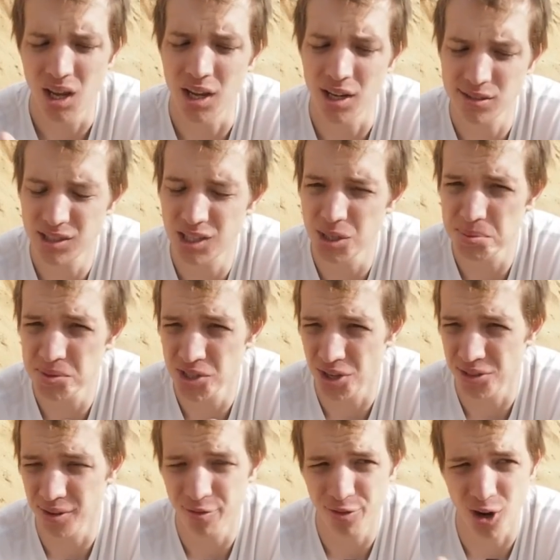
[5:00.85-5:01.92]
it keeps it
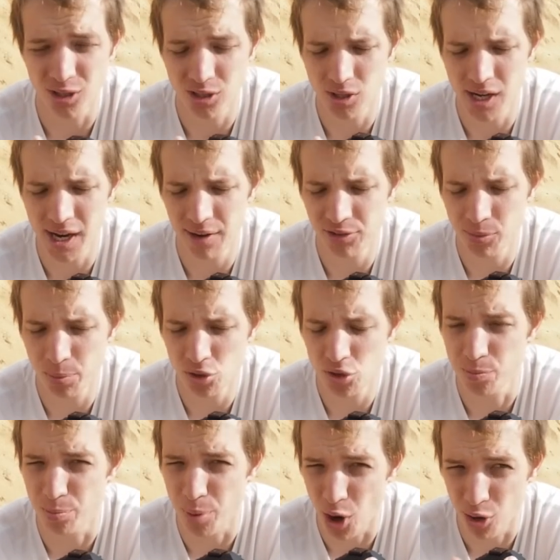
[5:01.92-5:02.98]
on the front, so I have to push
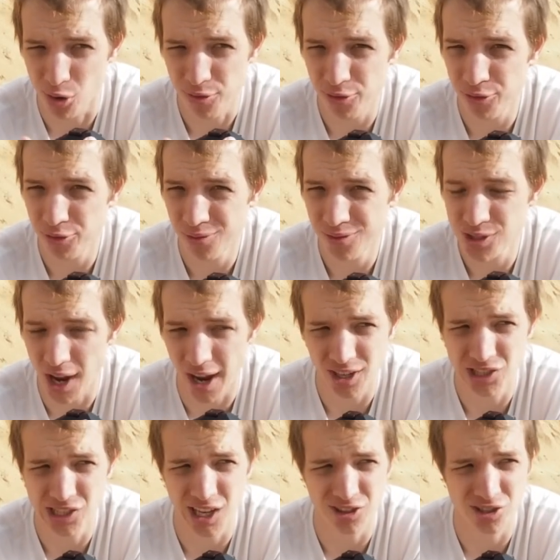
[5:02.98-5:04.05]
both to
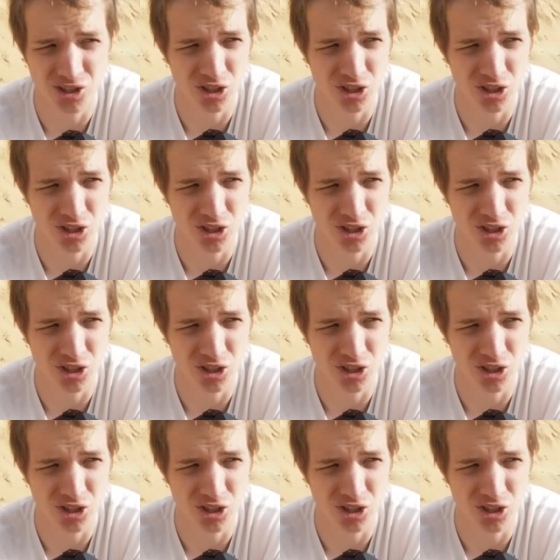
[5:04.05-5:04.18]
actually get the